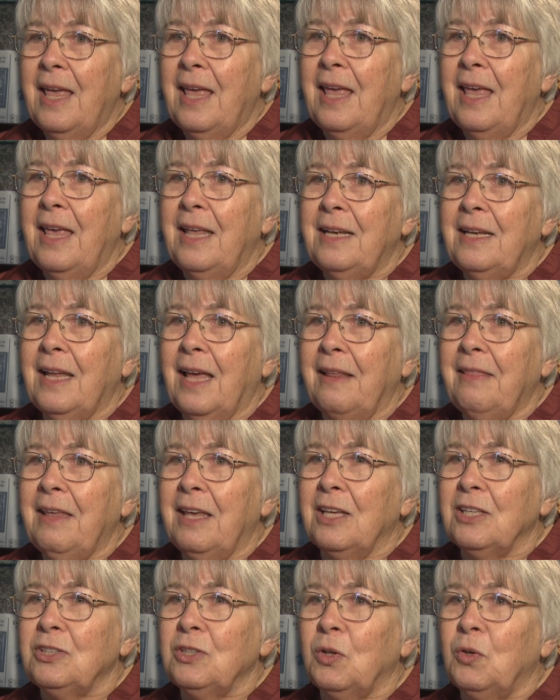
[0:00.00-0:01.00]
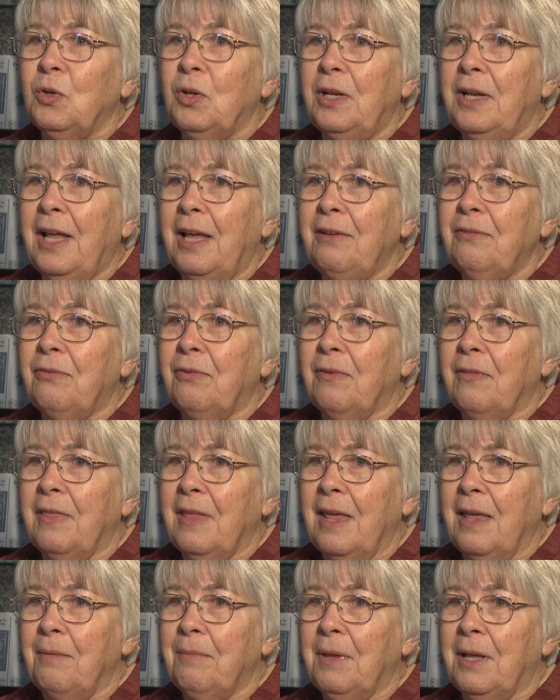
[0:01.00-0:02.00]
And I think it's a good life for
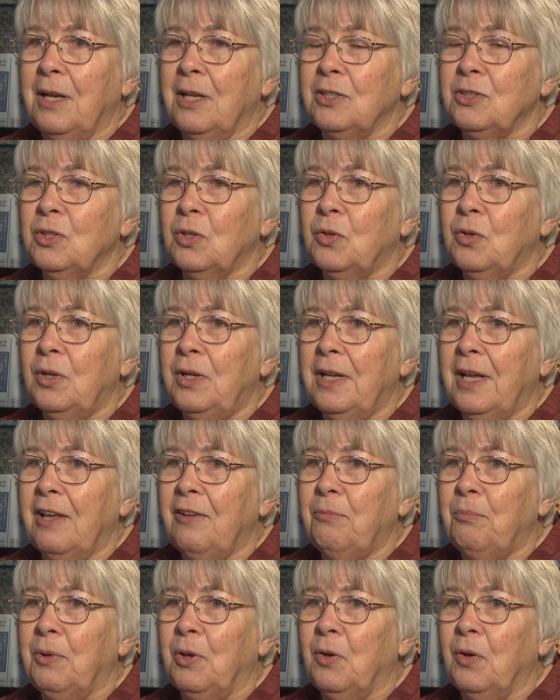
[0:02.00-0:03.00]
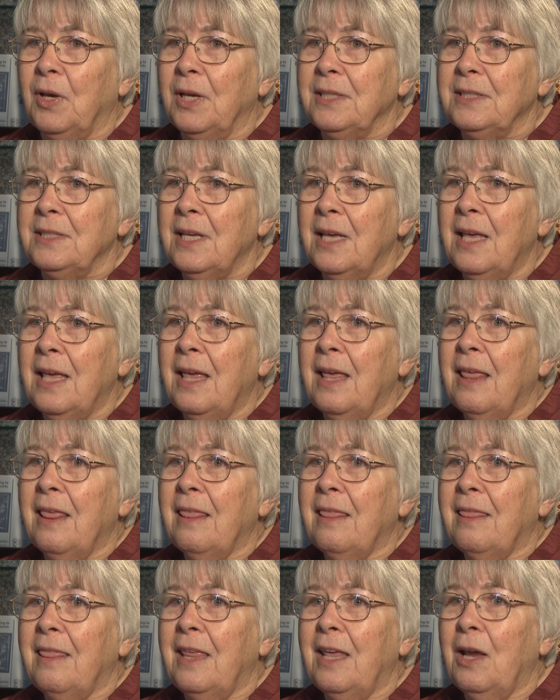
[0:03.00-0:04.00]
them, and it's a good life because
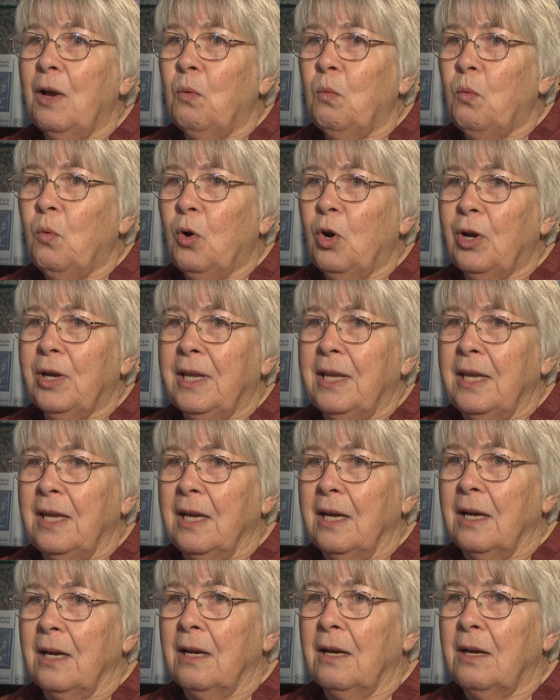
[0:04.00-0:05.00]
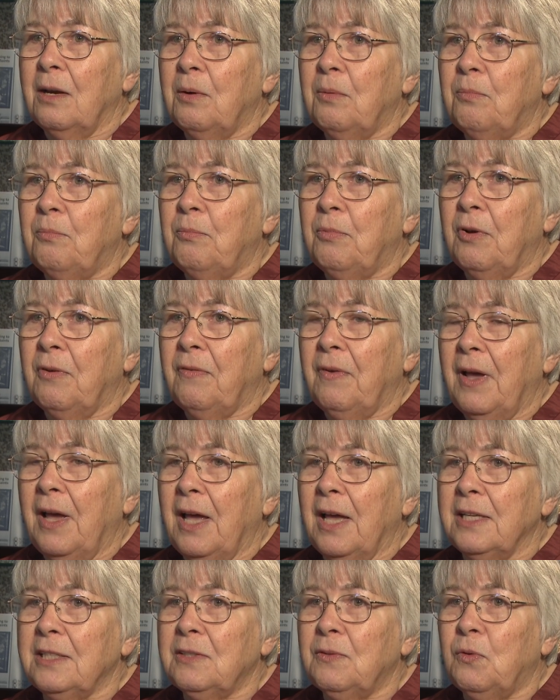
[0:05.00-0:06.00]
their work here
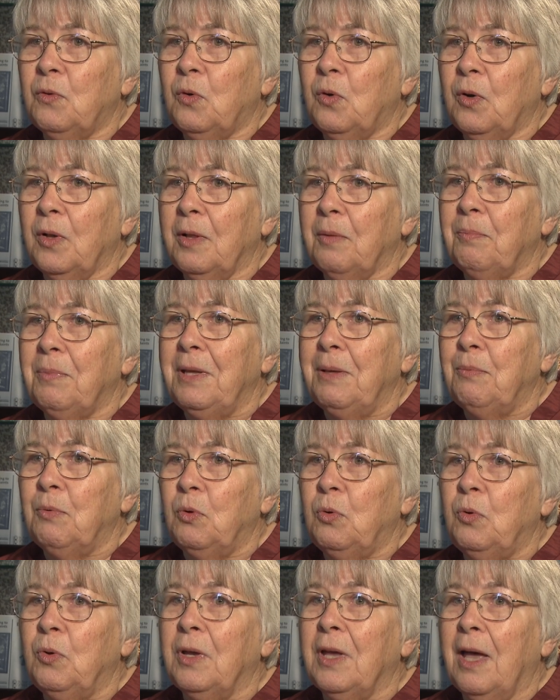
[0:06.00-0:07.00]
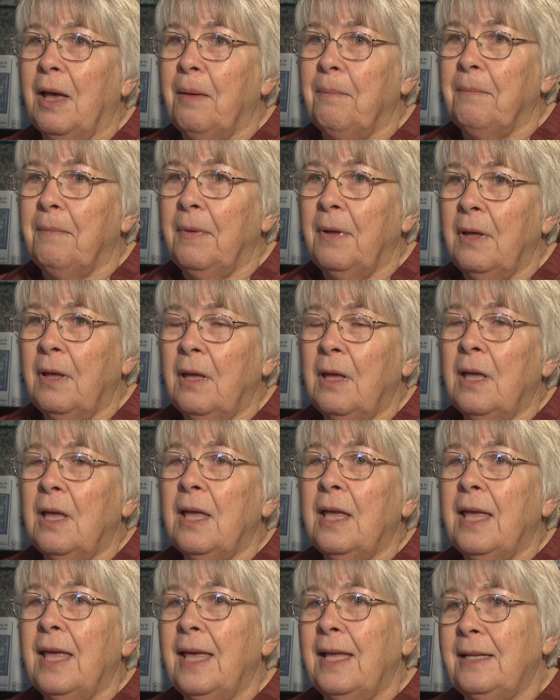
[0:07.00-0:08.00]
provides for the people who come
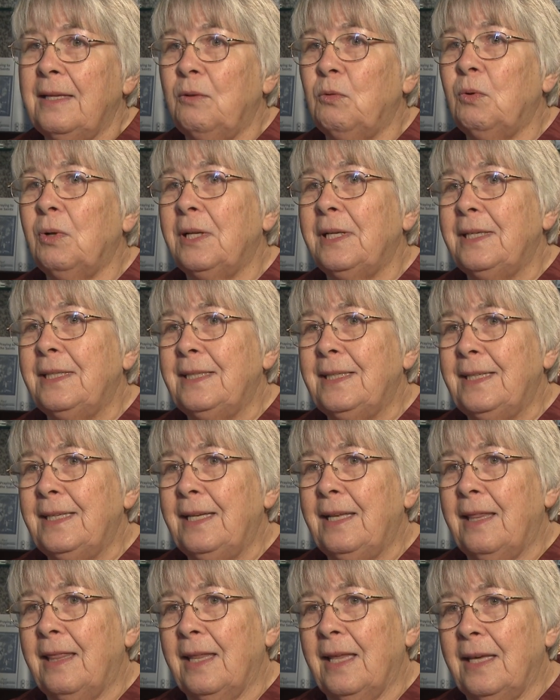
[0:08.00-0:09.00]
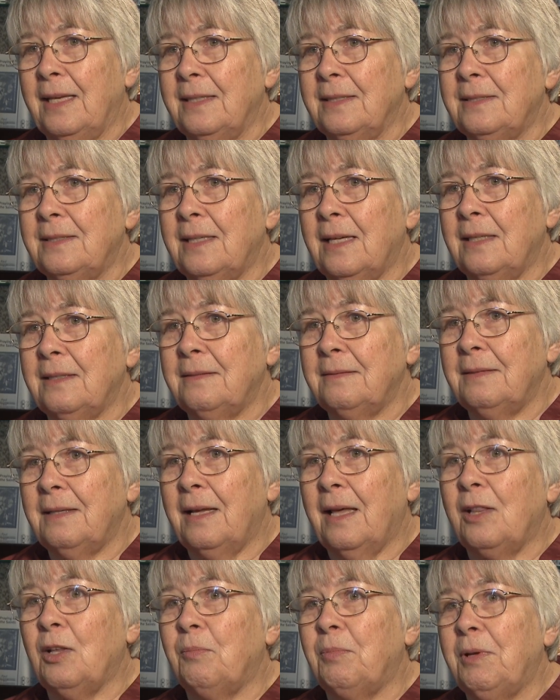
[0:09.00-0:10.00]
and really need things that
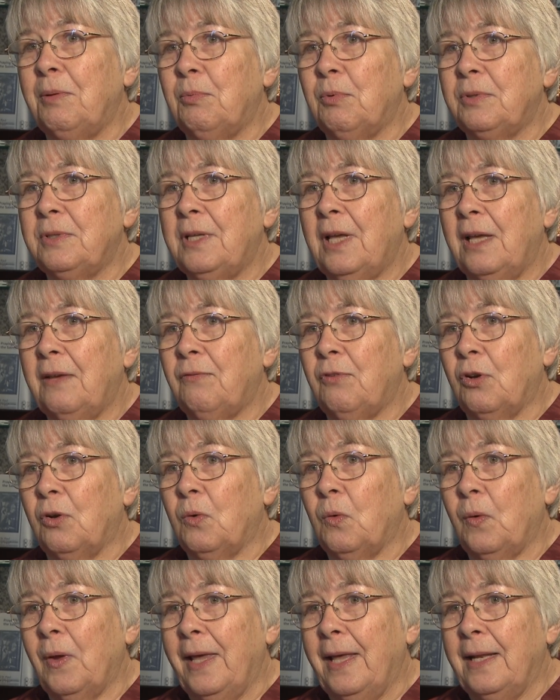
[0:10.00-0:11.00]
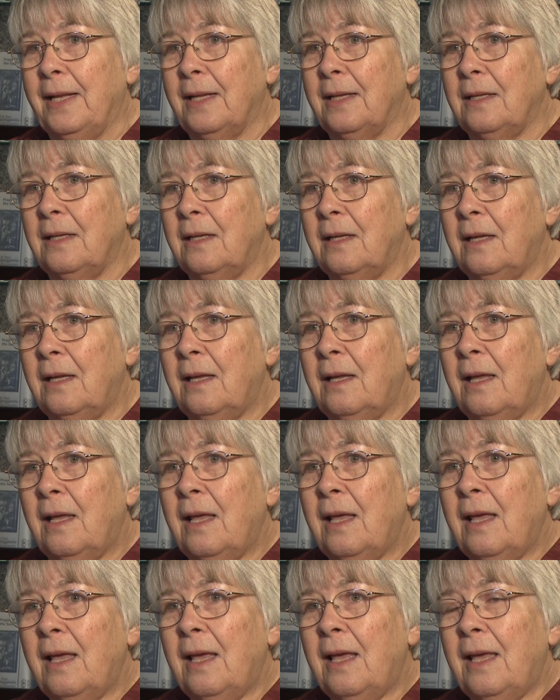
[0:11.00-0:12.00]
other people take for granted.
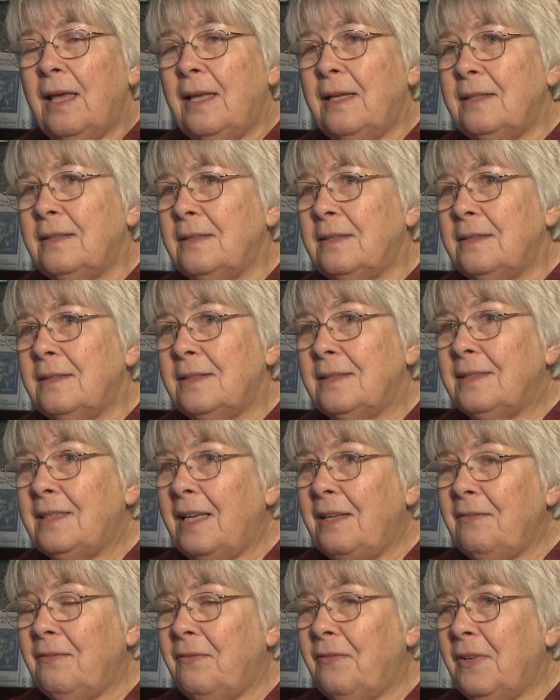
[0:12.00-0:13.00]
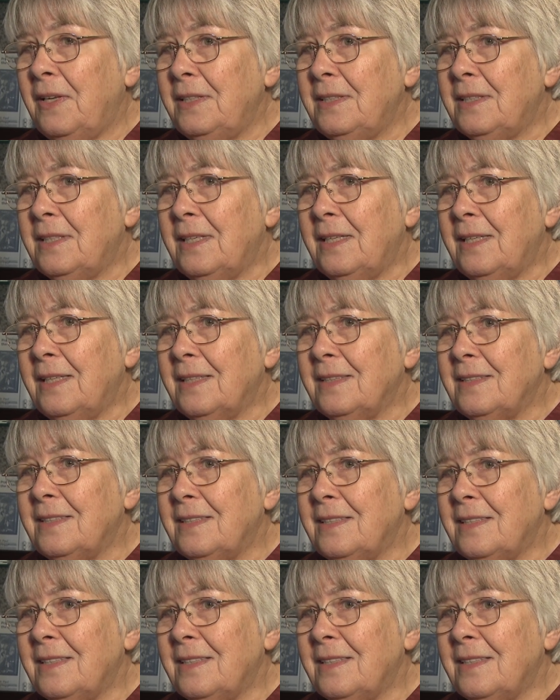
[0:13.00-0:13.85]
And St. Vincent is